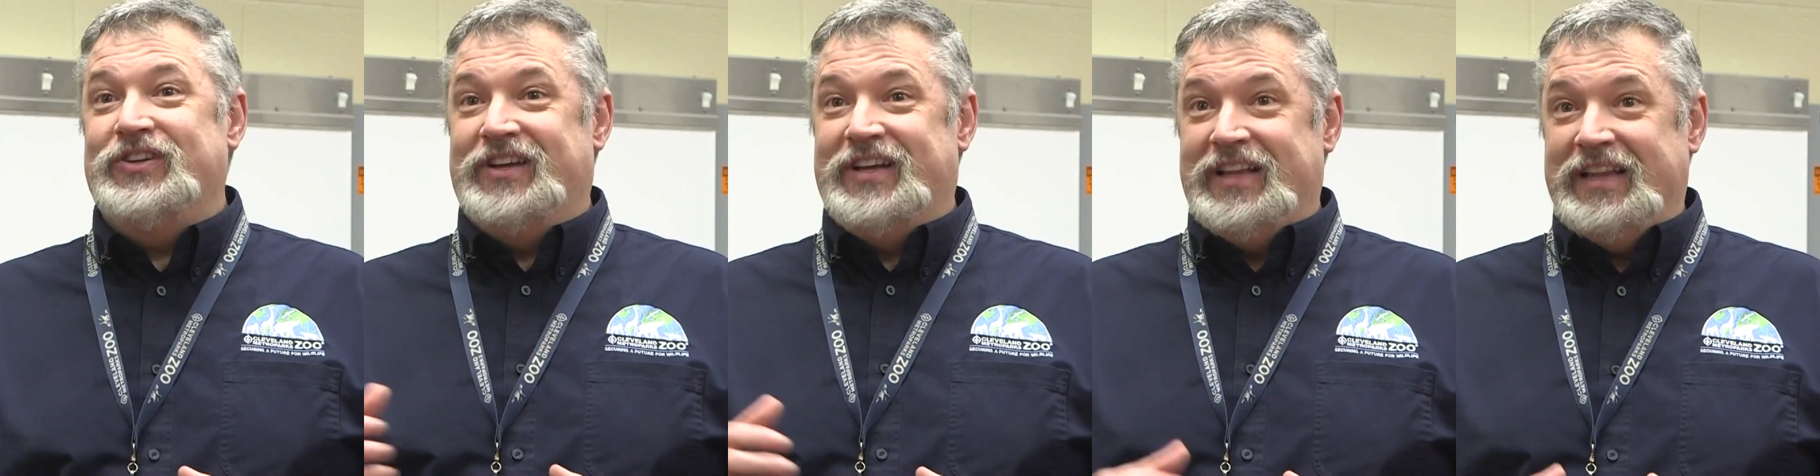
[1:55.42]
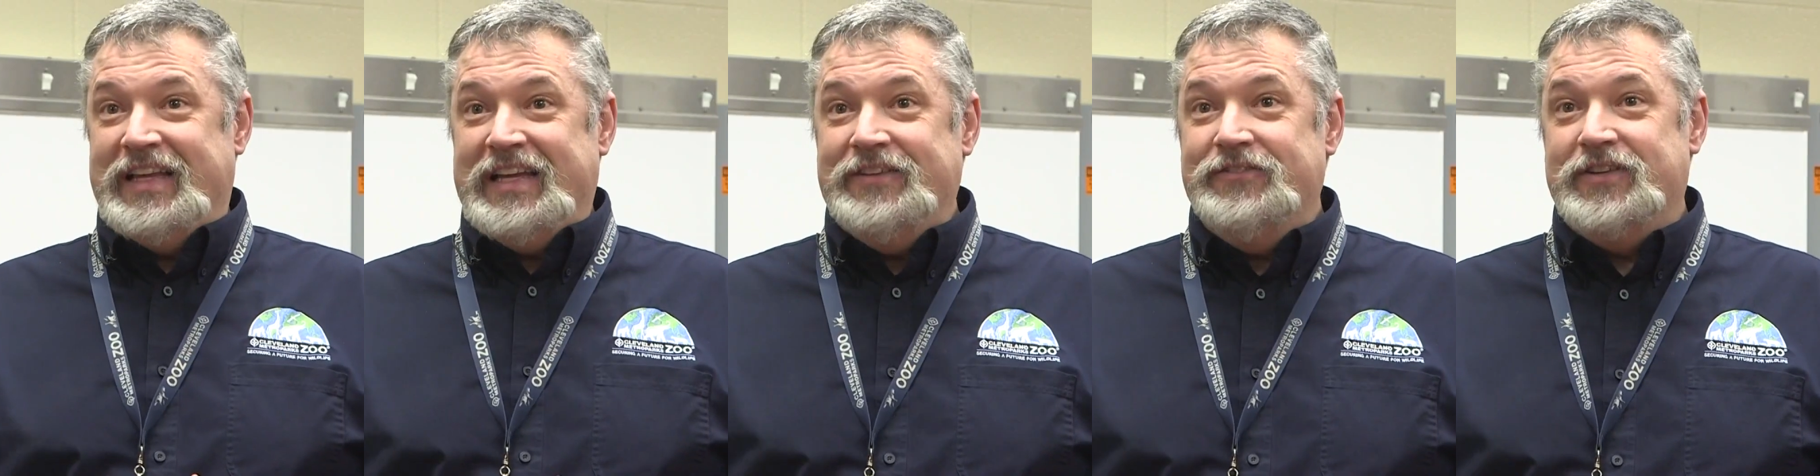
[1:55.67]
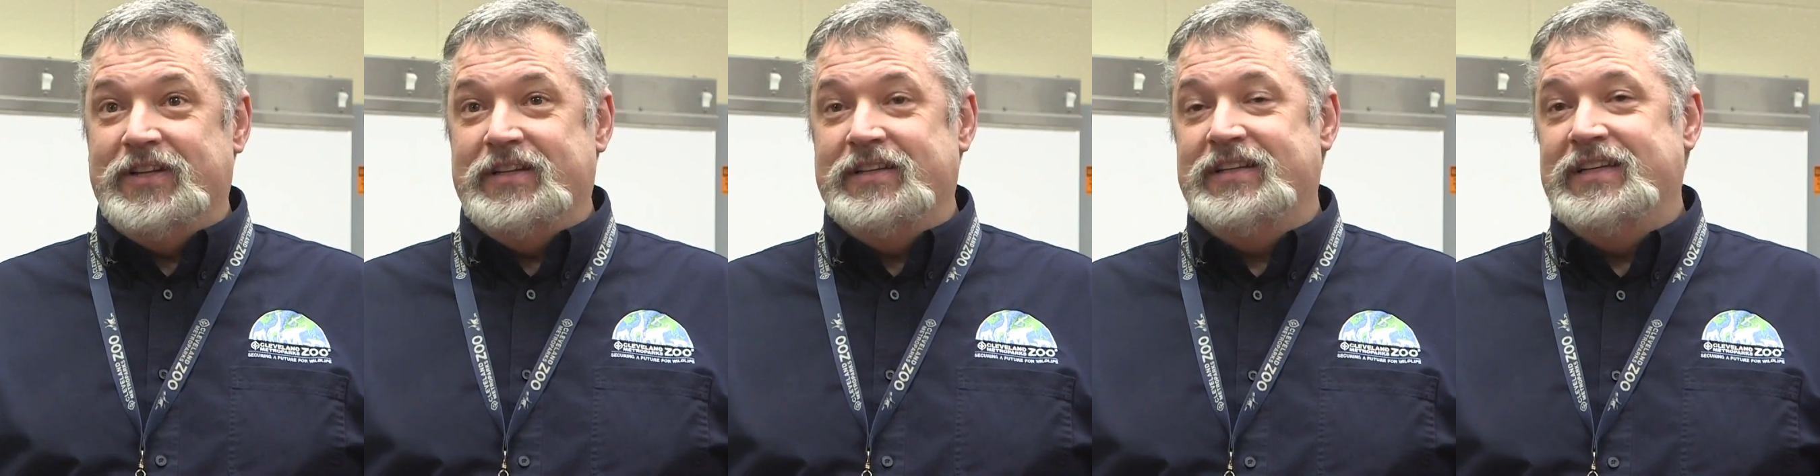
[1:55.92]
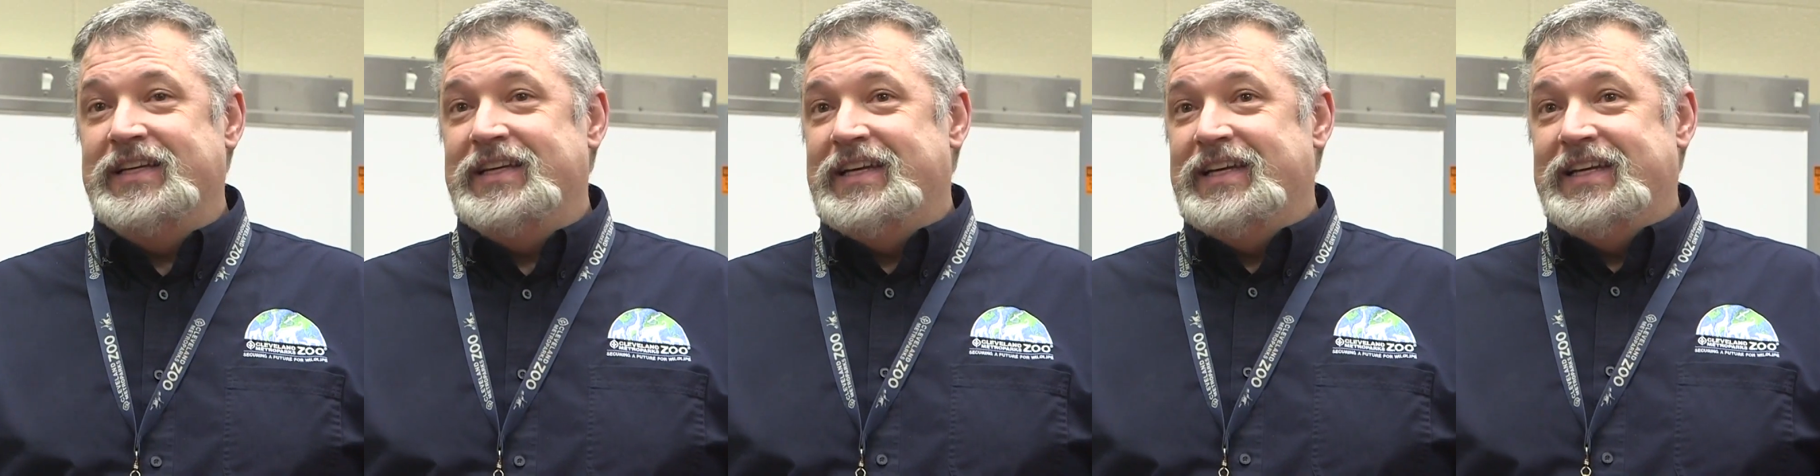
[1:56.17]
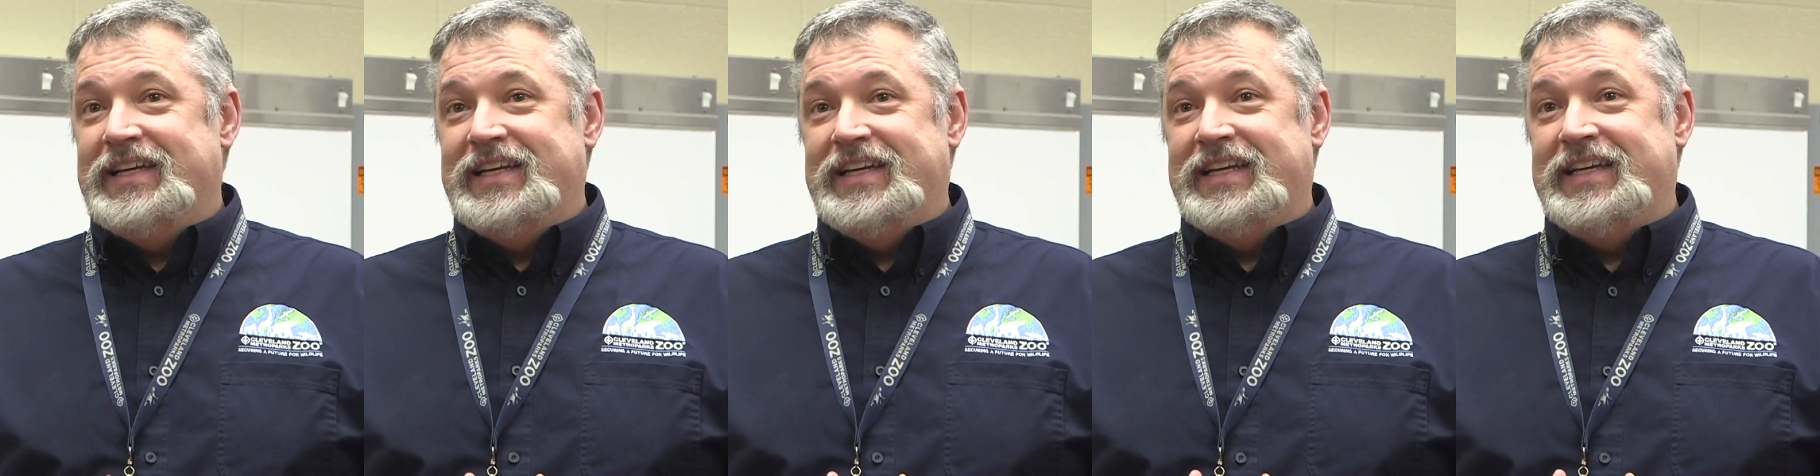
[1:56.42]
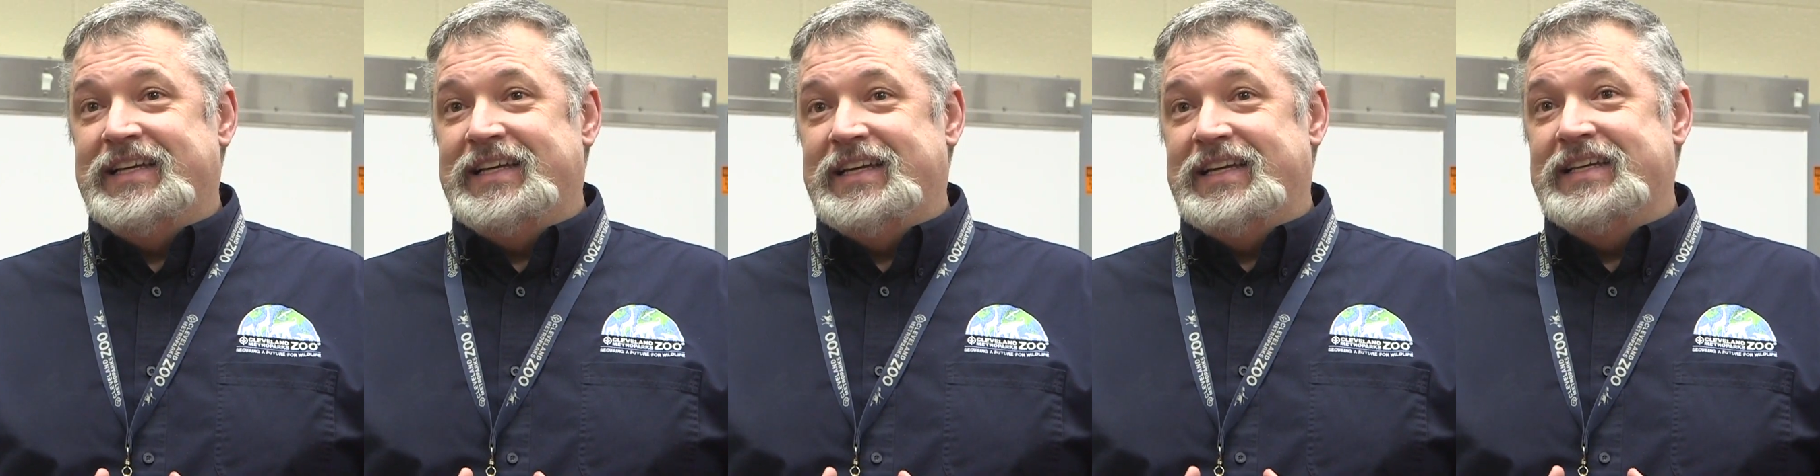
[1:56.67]
to Cleveland
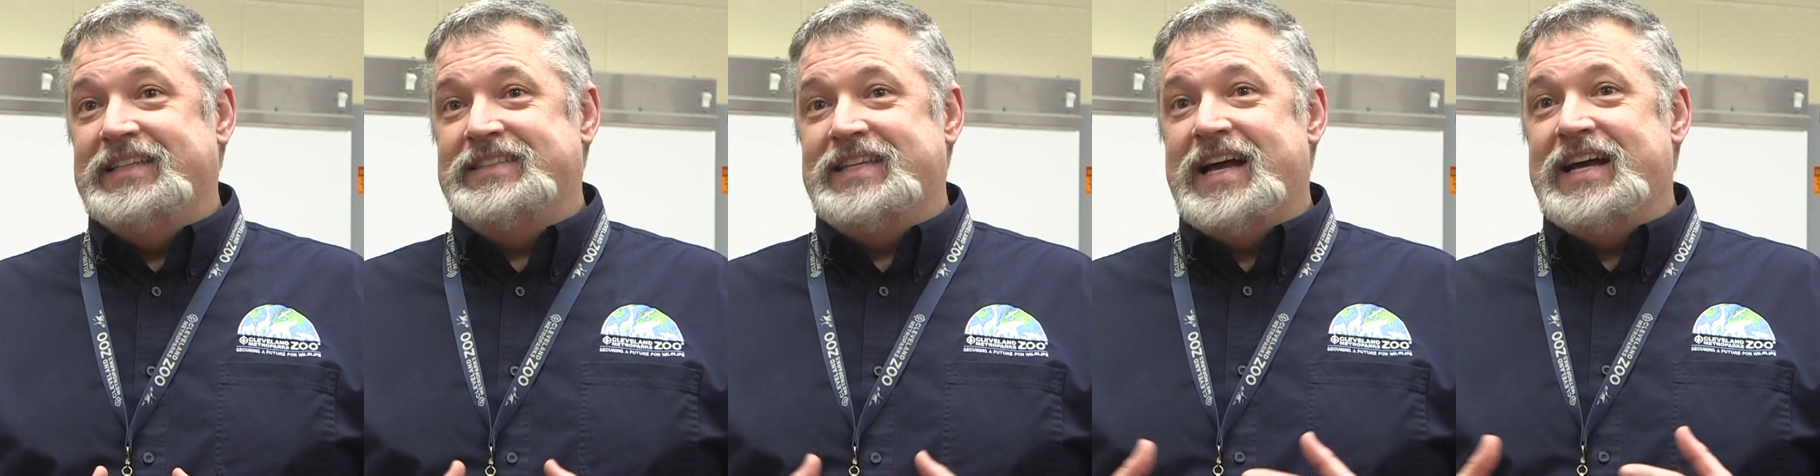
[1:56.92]
is